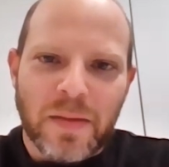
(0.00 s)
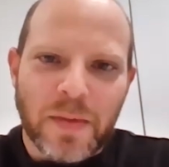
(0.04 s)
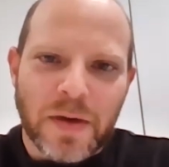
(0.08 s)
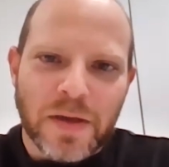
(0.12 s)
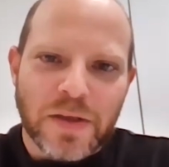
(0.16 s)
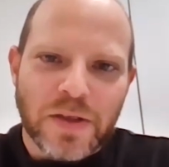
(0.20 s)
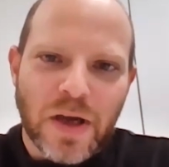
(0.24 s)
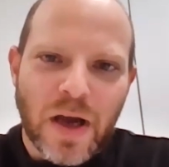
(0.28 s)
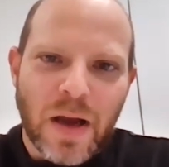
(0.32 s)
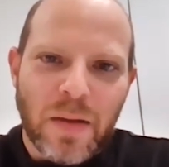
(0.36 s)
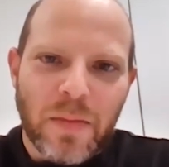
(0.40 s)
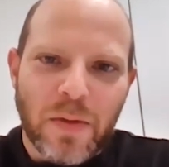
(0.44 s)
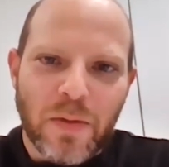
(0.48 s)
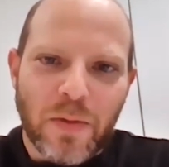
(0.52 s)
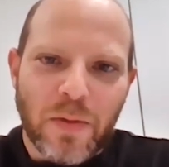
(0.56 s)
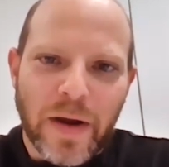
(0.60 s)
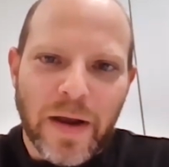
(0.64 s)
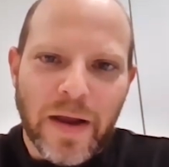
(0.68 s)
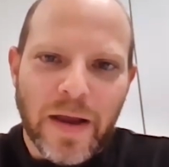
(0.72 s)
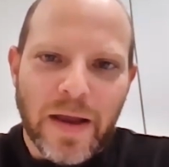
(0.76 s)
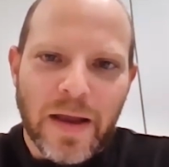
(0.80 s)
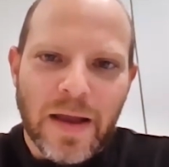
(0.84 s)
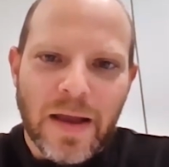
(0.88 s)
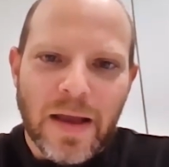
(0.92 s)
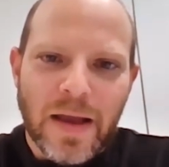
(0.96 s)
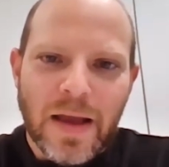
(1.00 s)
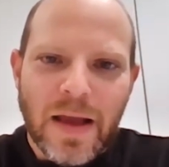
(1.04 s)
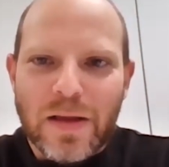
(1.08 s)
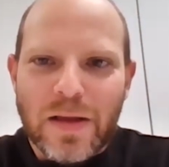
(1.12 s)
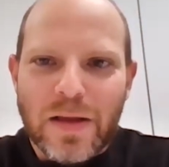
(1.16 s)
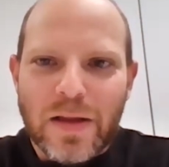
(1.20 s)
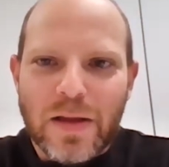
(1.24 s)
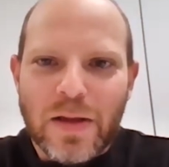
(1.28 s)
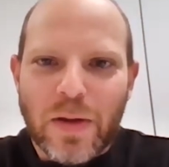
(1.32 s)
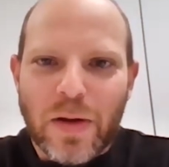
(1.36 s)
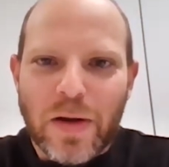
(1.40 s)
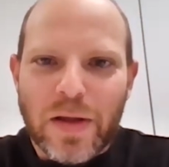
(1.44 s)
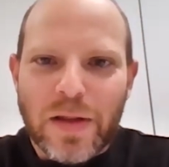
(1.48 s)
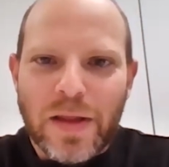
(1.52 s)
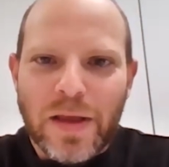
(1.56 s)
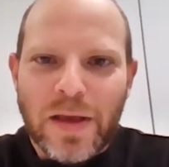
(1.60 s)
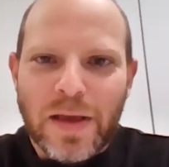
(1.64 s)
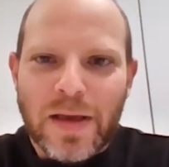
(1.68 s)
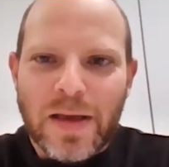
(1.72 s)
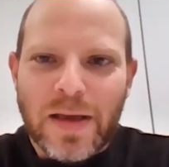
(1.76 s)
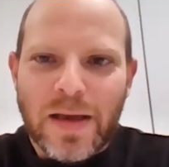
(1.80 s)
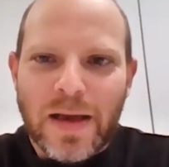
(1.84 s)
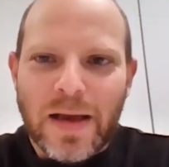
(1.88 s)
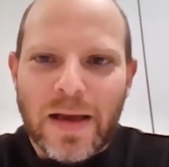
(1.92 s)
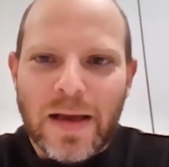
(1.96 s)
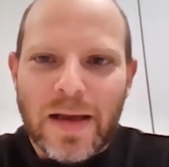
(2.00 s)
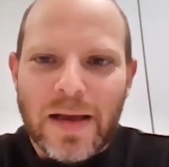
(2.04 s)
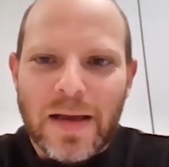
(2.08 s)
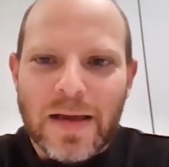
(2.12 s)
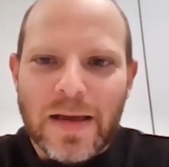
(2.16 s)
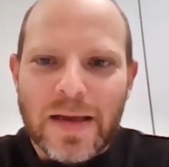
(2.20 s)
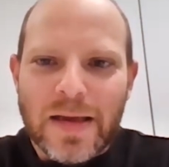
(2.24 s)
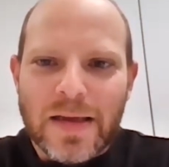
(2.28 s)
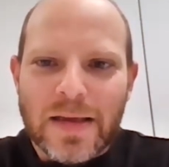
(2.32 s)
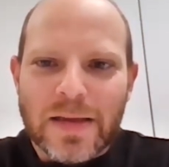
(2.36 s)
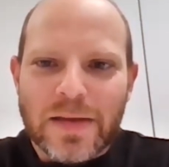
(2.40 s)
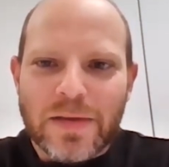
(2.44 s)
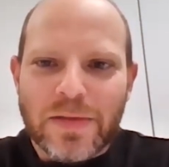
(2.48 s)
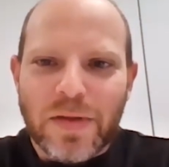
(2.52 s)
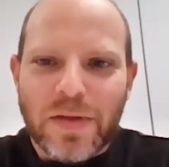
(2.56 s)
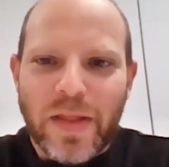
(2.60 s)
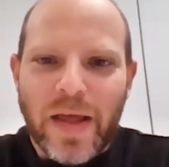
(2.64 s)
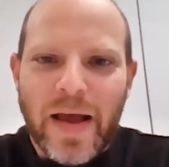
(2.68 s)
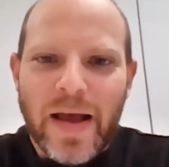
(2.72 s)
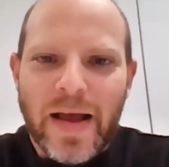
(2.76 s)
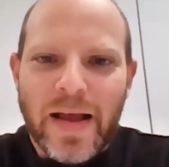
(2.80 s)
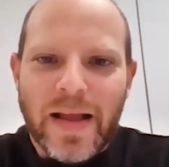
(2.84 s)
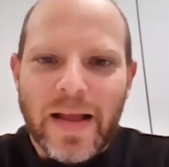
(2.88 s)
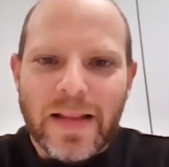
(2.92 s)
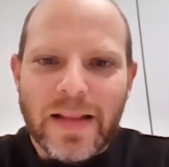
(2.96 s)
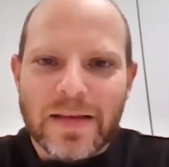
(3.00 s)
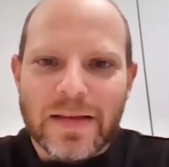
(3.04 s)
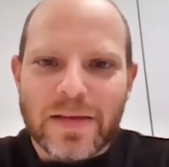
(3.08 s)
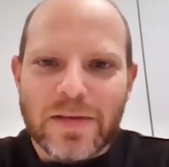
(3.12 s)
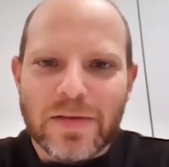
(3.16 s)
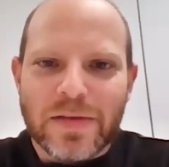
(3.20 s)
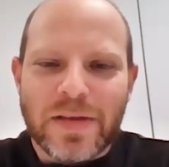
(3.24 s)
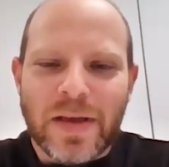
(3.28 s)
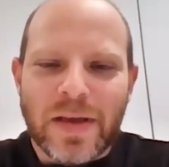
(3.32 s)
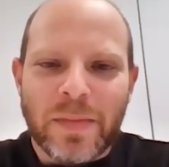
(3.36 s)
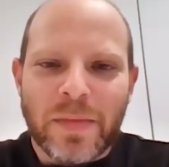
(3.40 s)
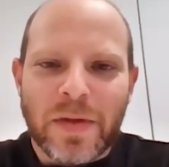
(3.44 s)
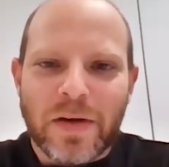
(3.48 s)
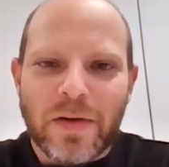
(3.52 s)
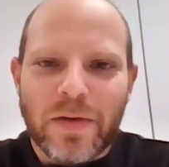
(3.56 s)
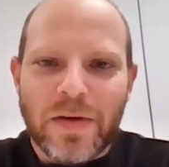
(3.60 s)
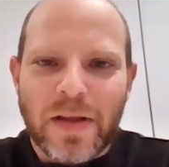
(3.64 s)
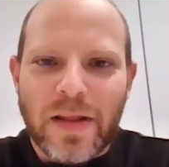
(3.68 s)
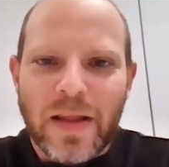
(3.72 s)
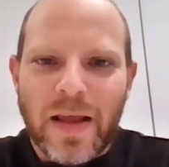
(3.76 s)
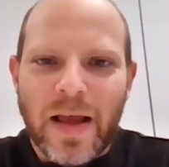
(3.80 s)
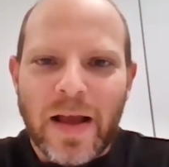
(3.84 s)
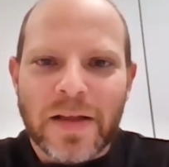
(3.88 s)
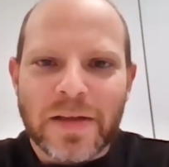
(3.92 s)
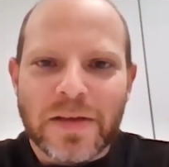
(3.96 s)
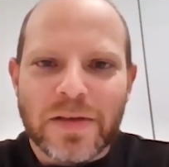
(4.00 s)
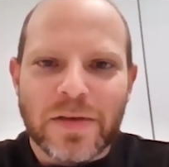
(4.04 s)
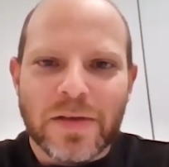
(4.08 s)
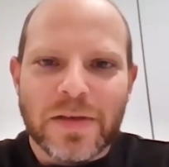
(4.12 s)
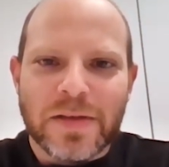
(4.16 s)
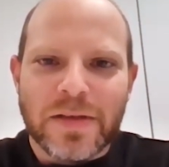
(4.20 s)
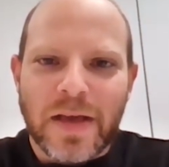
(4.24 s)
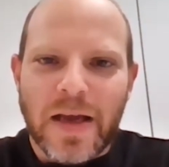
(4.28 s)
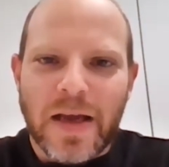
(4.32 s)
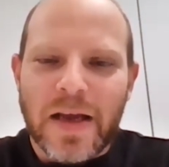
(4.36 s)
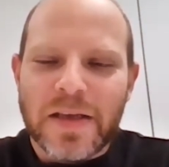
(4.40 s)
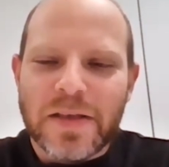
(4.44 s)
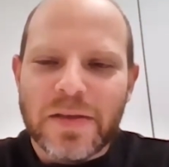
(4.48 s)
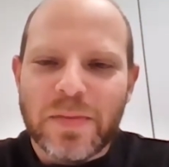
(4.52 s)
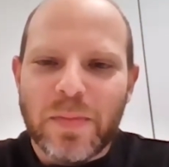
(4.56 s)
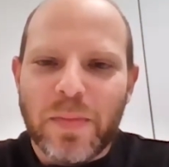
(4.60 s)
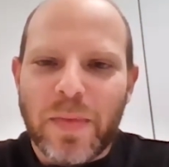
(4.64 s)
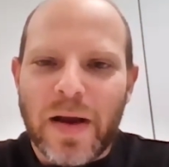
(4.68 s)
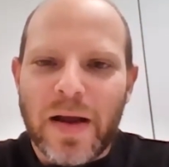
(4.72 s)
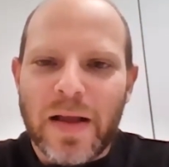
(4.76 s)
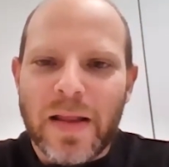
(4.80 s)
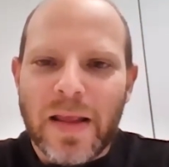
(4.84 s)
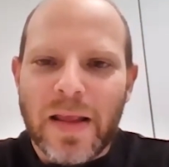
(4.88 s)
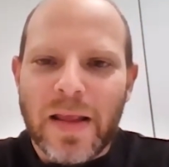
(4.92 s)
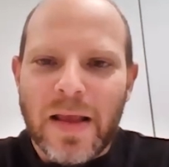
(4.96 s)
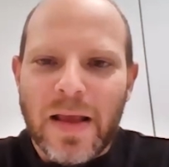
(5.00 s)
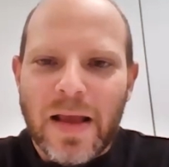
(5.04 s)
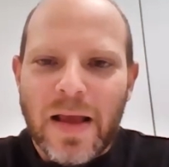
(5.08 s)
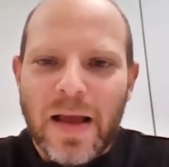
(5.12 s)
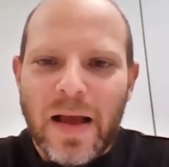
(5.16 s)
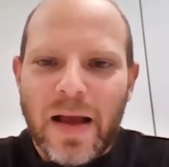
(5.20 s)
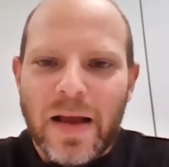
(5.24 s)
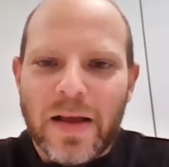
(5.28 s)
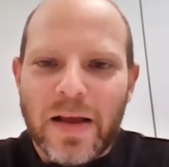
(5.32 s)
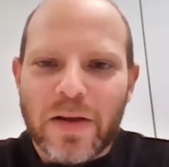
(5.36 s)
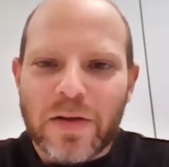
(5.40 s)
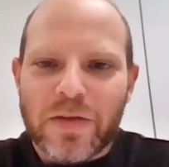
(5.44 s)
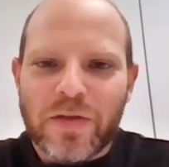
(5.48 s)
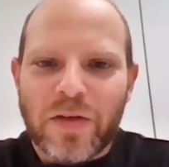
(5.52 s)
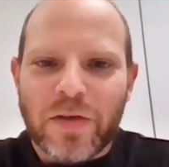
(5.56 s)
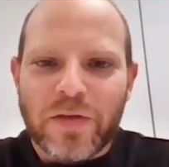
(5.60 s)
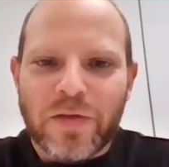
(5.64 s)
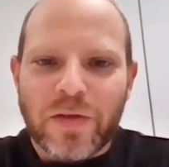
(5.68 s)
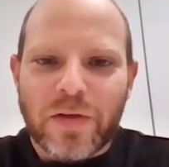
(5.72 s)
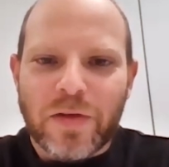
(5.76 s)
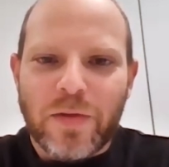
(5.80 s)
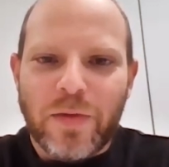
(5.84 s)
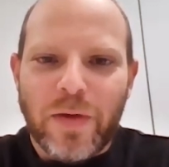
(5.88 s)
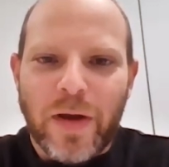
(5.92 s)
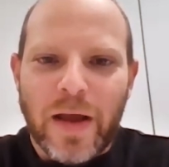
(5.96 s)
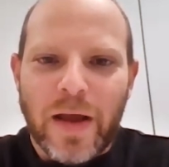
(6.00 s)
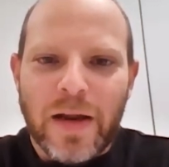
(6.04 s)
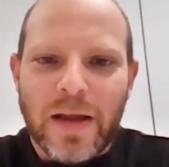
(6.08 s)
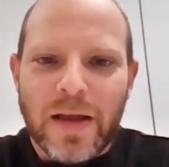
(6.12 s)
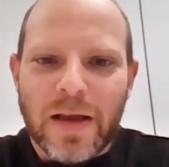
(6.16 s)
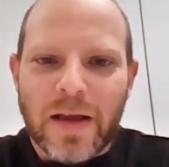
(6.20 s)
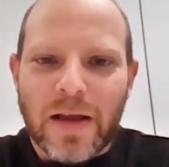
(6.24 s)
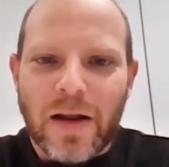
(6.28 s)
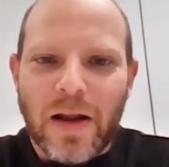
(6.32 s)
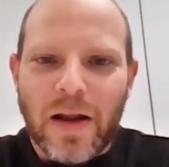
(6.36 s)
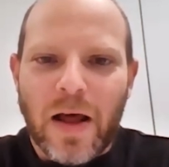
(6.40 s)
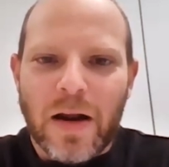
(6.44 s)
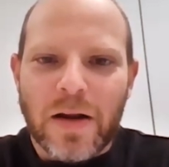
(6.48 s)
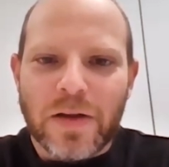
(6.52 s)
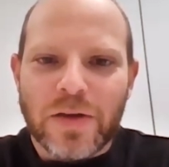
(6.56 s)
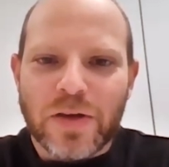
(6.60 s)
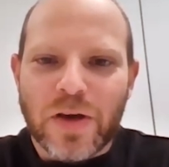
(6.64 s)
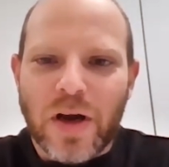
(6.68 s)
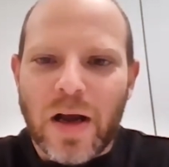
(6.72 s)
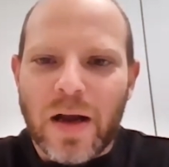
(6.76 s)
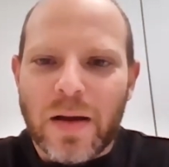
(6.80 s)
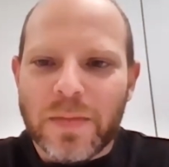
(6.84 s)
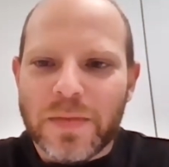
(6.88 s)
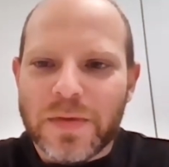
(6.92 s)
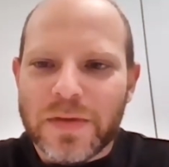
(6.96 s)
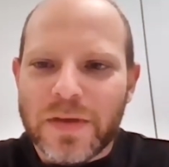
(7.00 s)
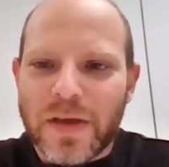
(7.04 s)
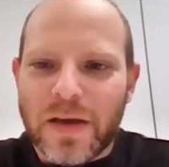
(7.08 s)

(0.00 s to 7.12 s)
my job away? I think to some degree, the answer is yes, but it's also creating a lot of jobs.